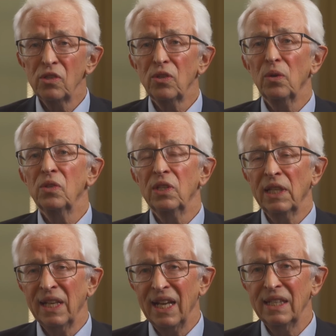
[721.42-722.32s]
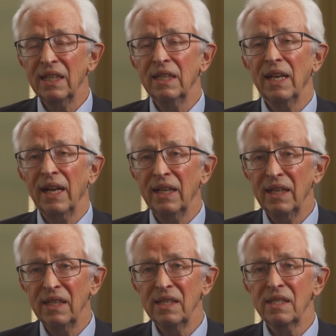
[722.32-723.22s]
concerns in the
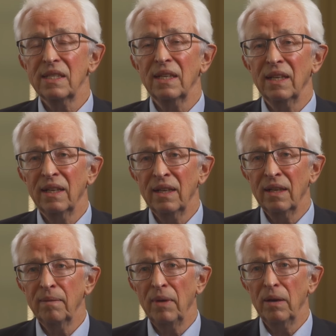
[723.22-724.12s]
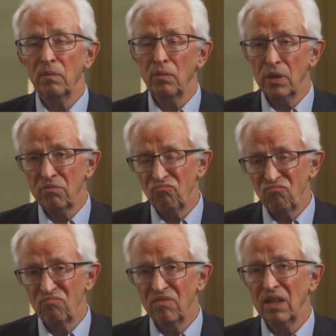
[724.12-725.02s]
1990s uh, uh, about what
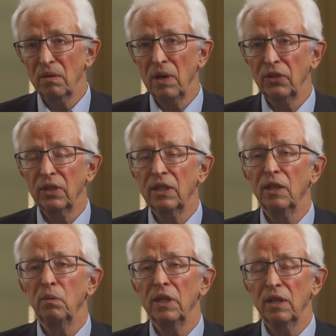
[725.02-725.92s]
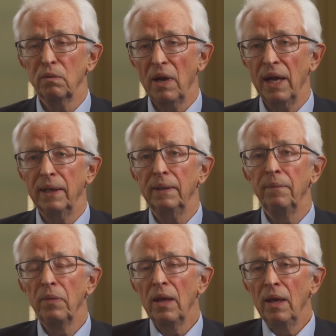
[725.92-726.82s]
uh, Russia did with
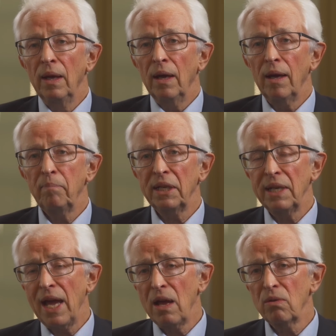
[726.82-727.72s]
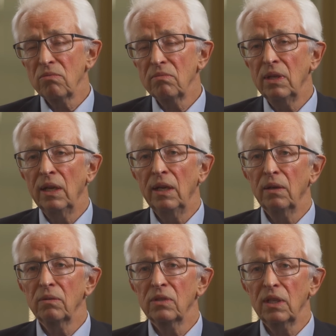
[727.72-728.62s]
Iran. Uh, but now, you
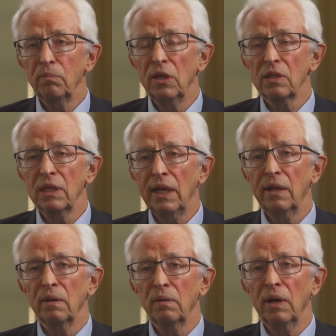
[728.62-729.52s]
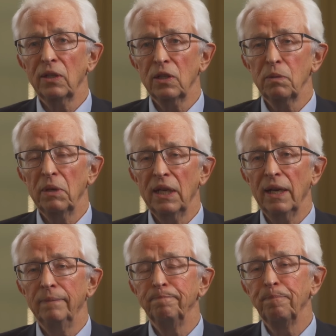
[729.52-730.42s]
know, some years later, Russia has
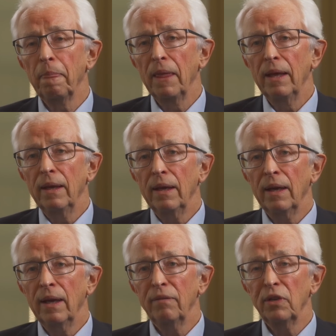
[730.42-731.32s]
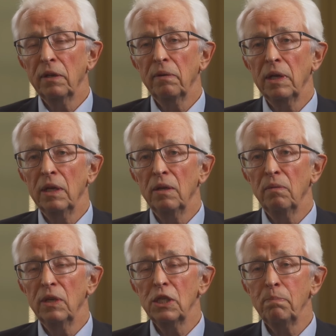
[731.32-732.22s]
become a very
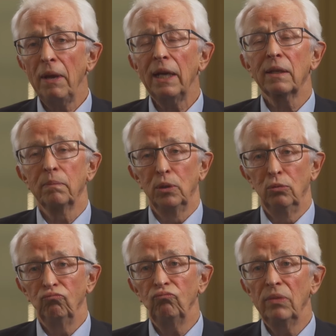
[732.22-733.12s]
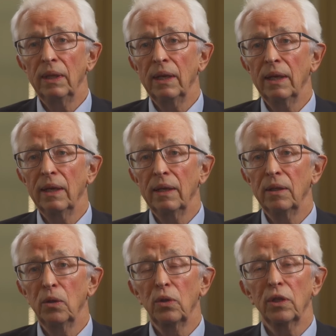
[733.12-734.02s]
respectable uh,
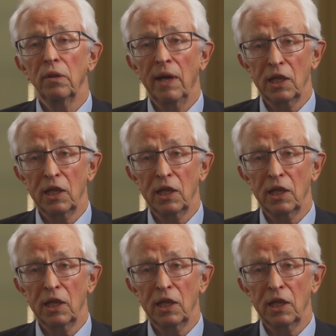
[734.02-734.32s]
nuclear